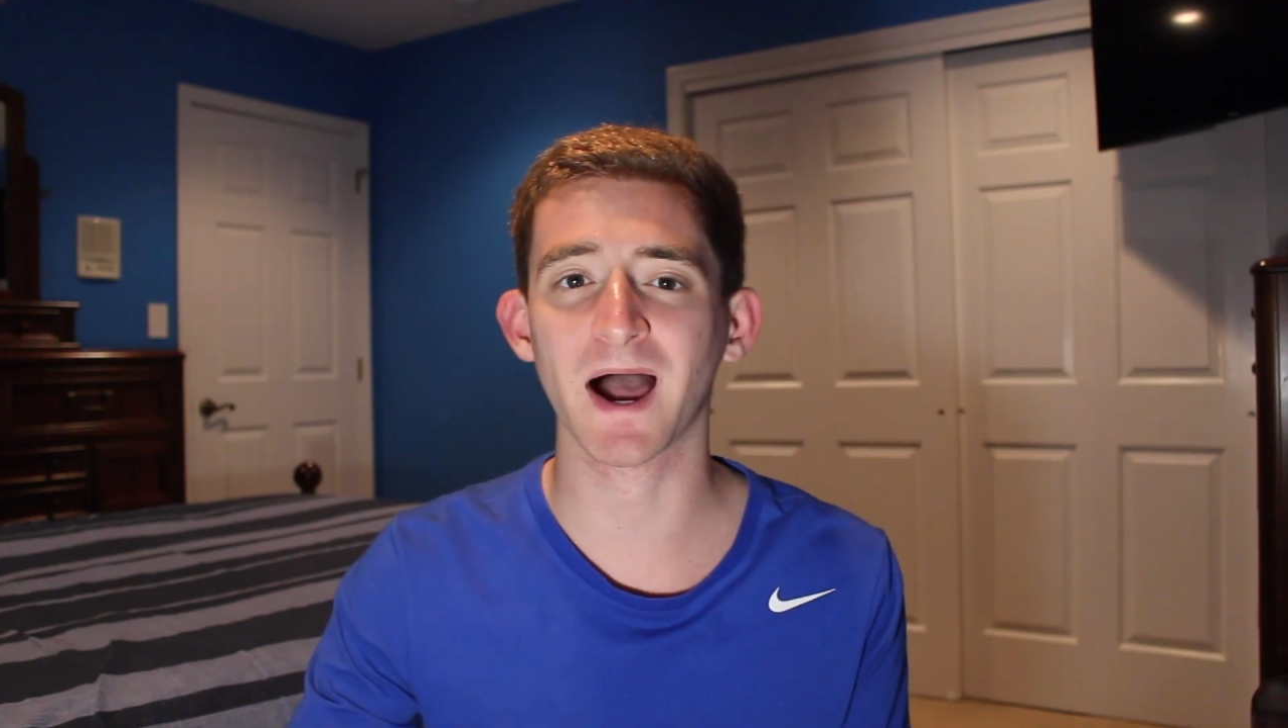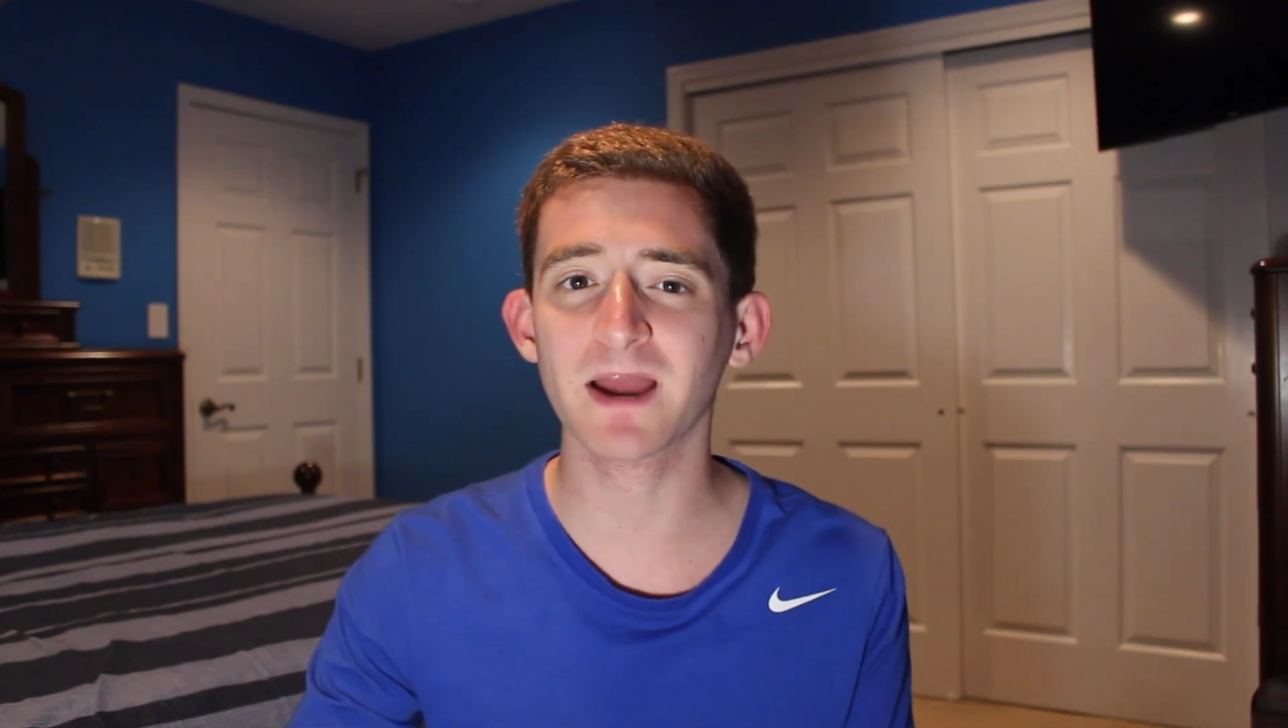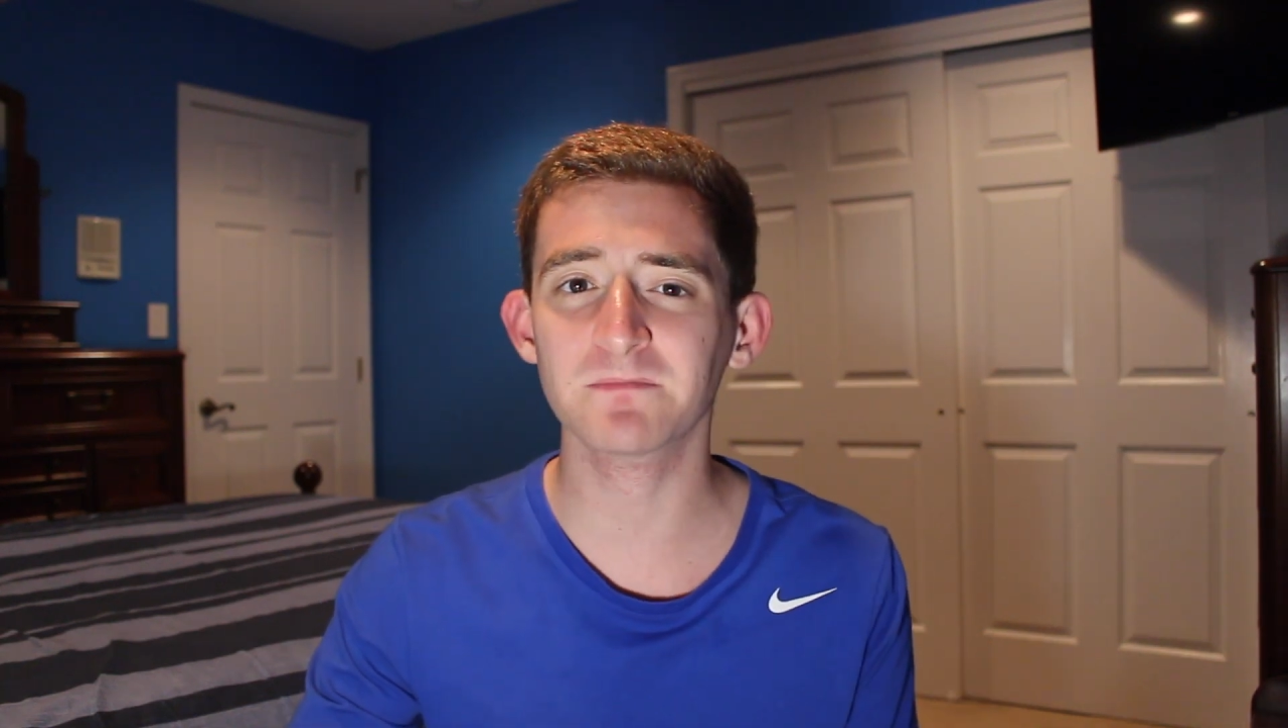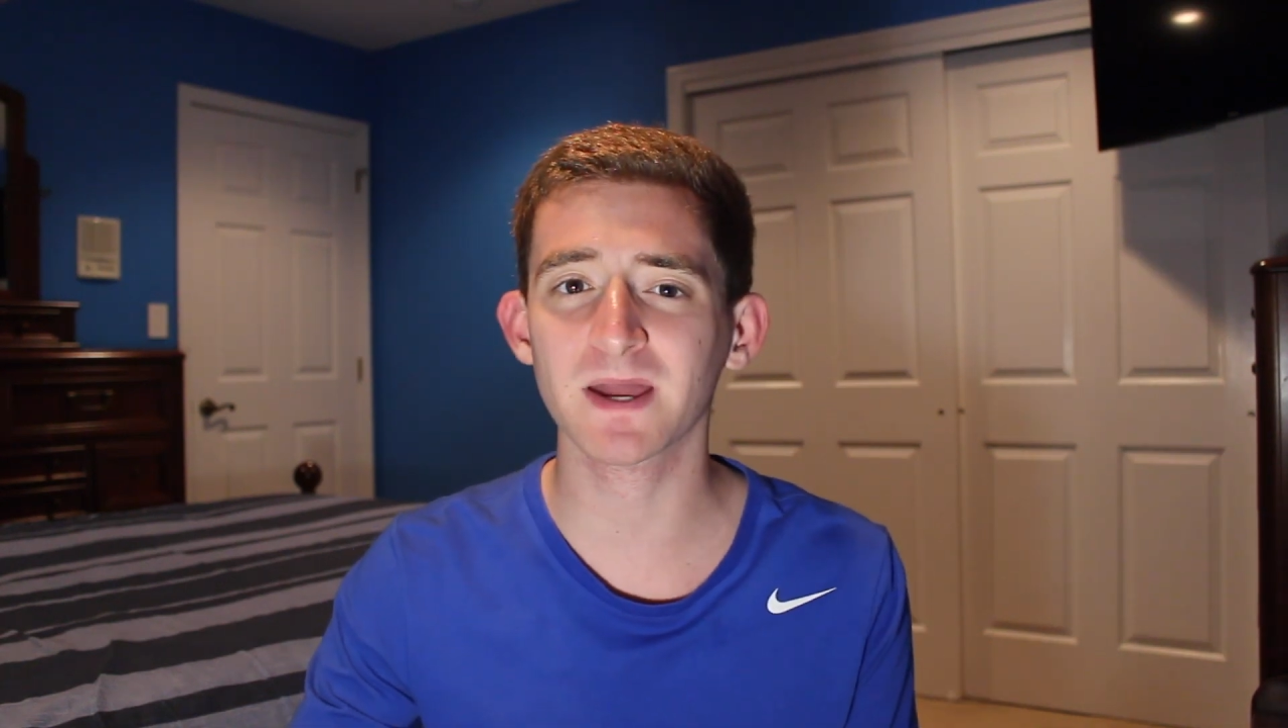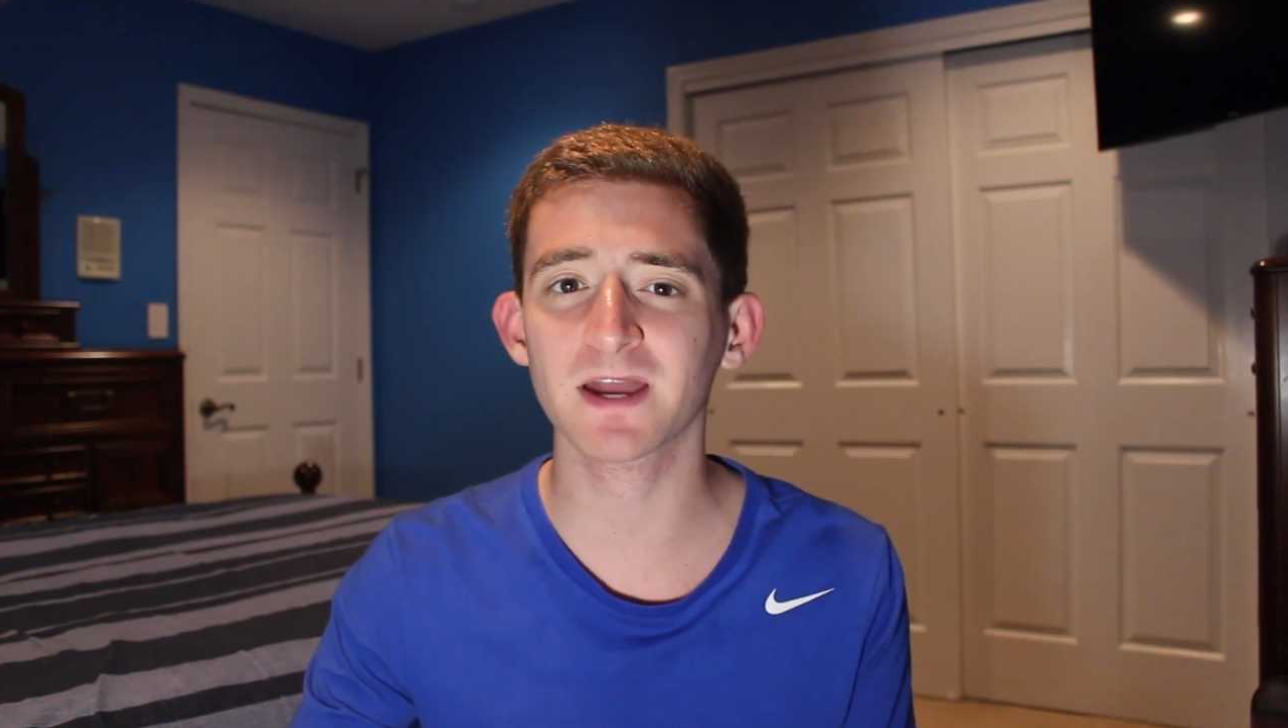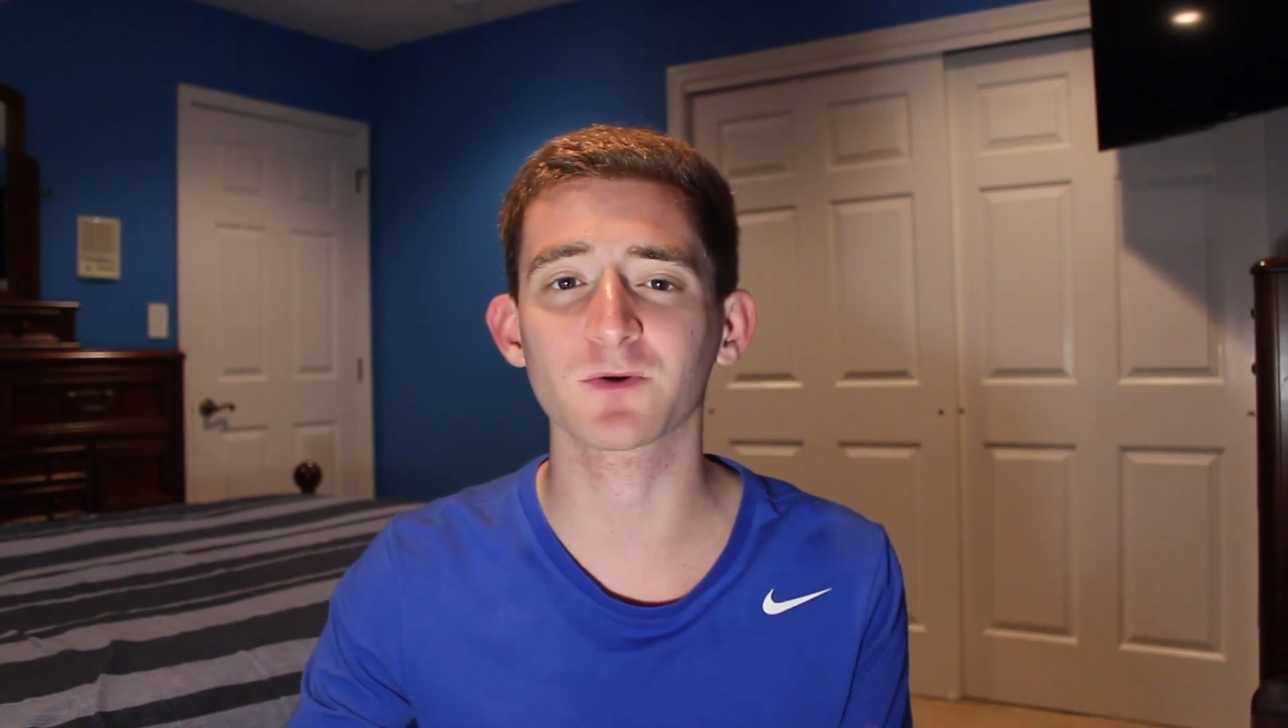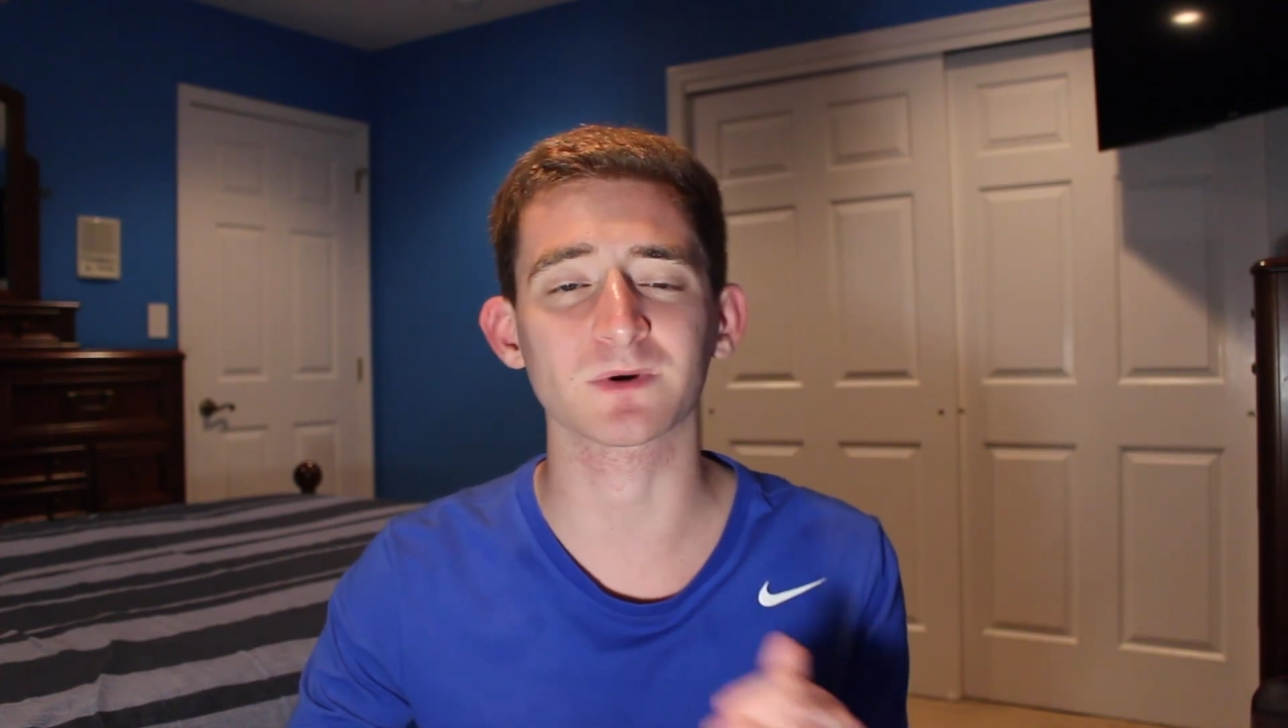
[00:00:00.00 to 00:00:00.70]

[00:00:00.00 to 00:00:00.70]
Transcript: iPad